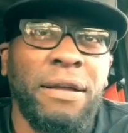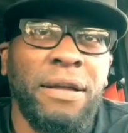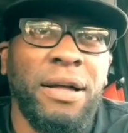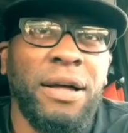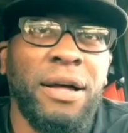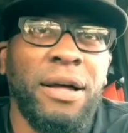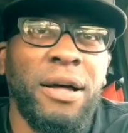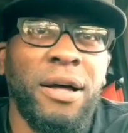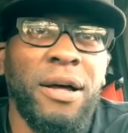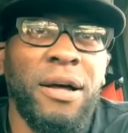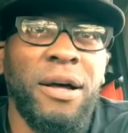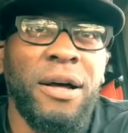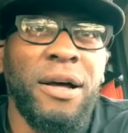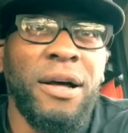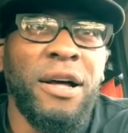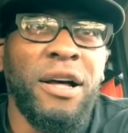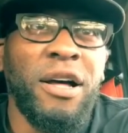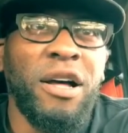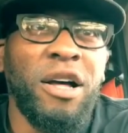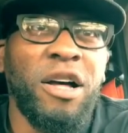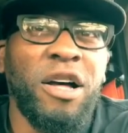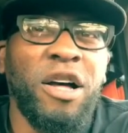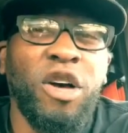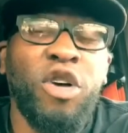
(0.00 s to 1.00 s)
Uh,
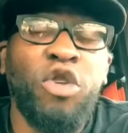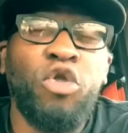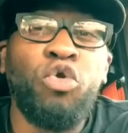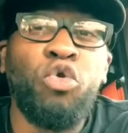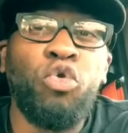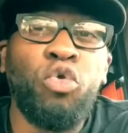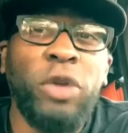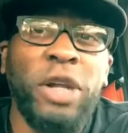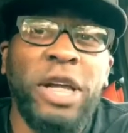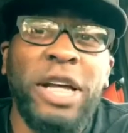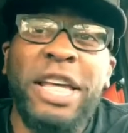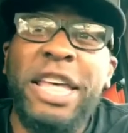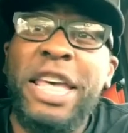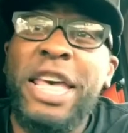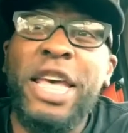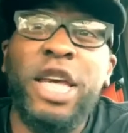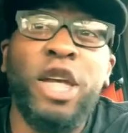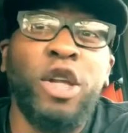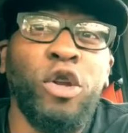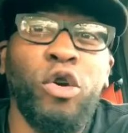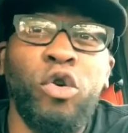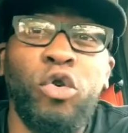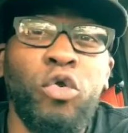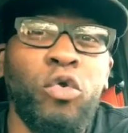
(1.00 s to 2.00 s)
cooler,
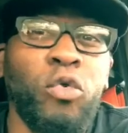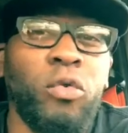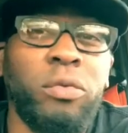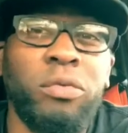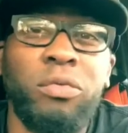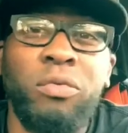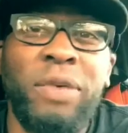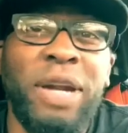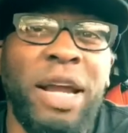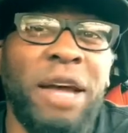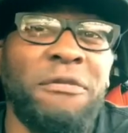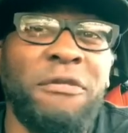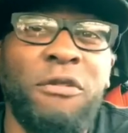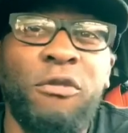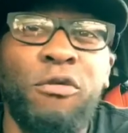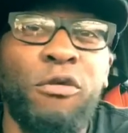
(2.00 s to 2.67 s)
igloo, whatever